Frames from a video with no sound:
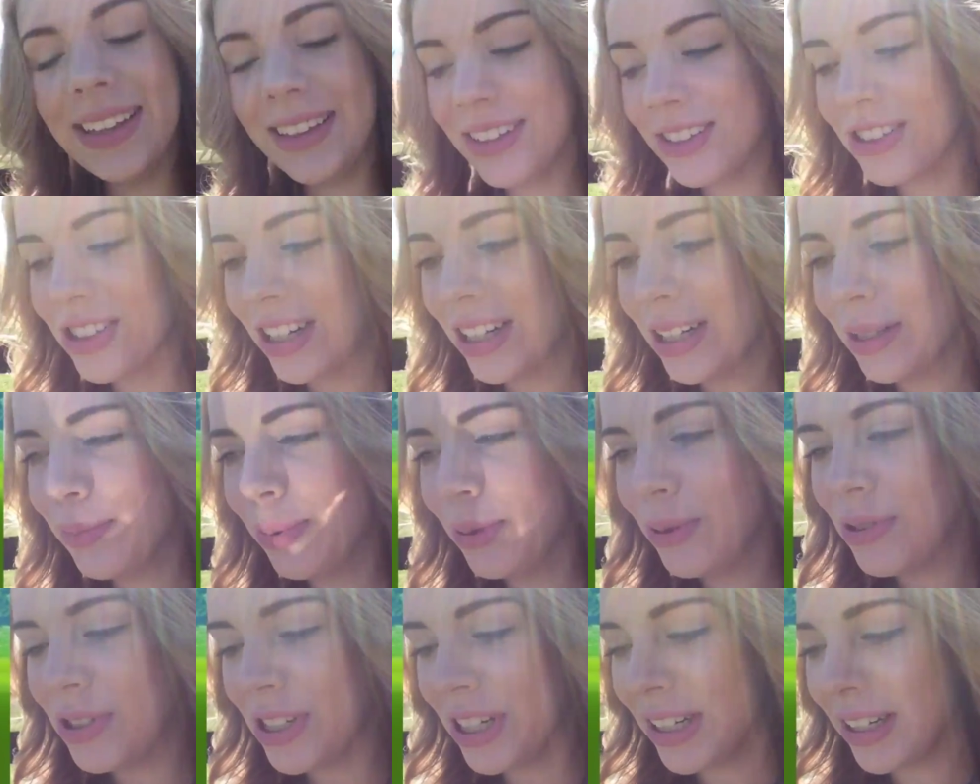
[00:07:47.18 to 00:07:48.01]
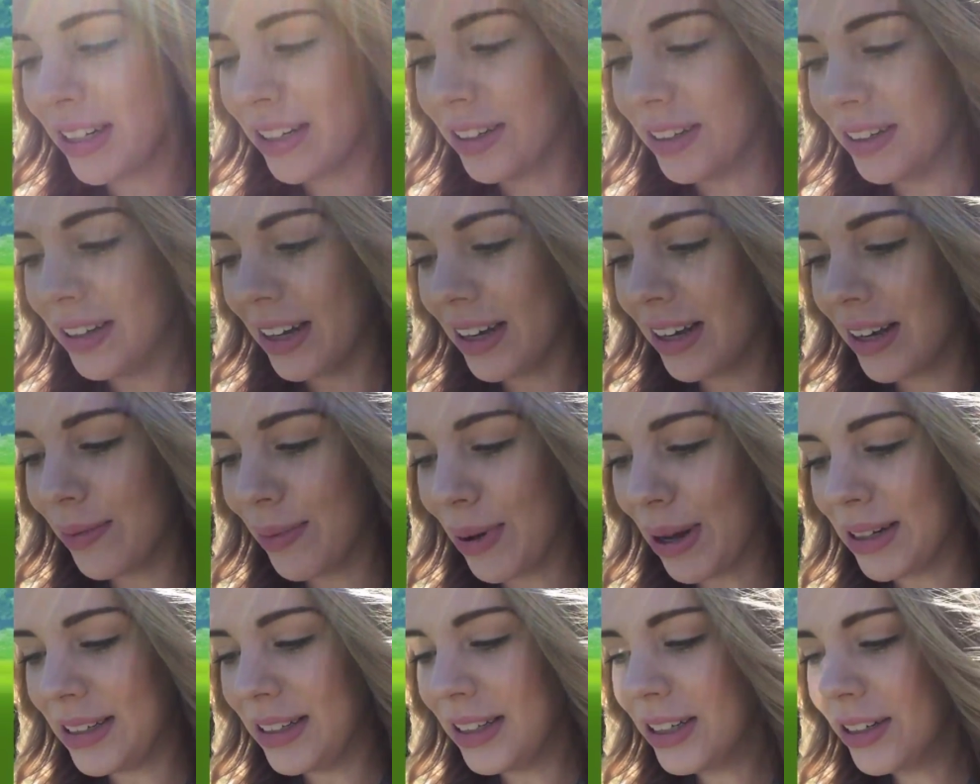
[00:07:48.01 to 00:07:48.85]
get the shiny Poochyena.
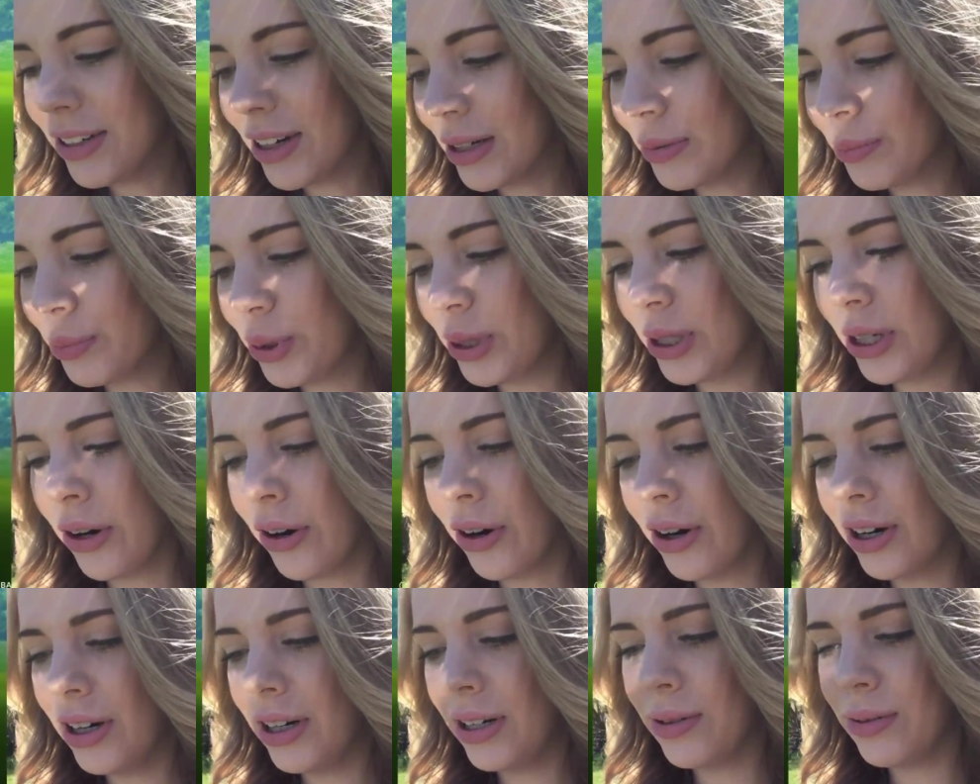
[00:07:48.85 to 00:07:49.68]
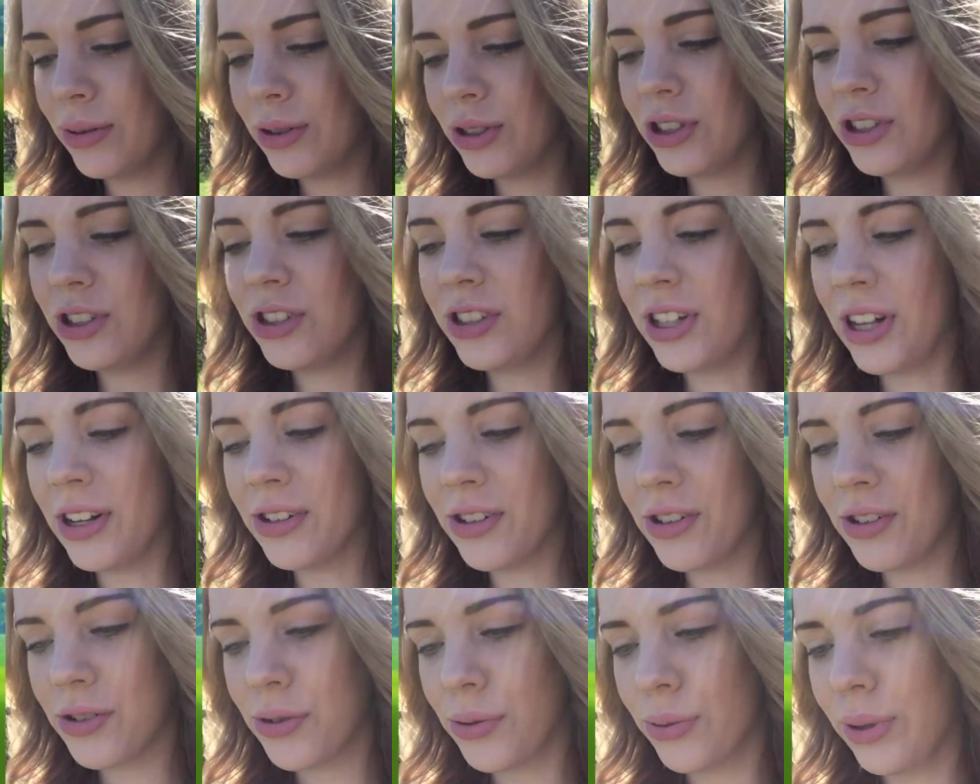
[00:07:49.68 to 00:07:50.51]
Um, I did grind pretty hard. It was just
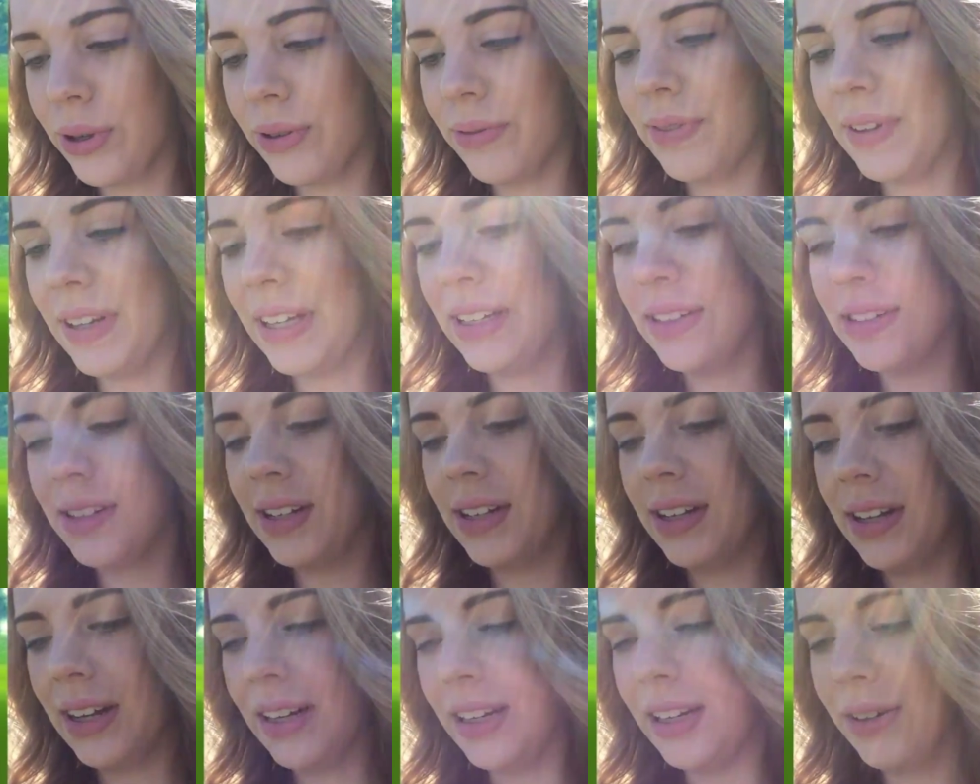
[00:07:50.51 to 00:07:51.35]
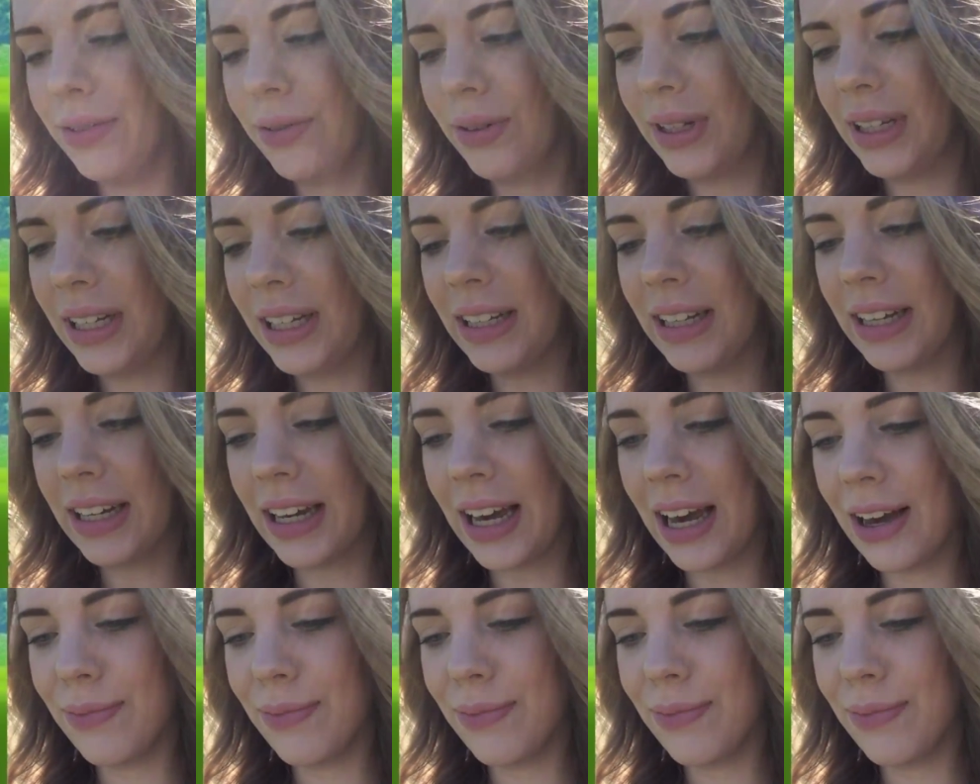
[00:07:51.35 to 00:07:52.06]
such a short event. I didn't really like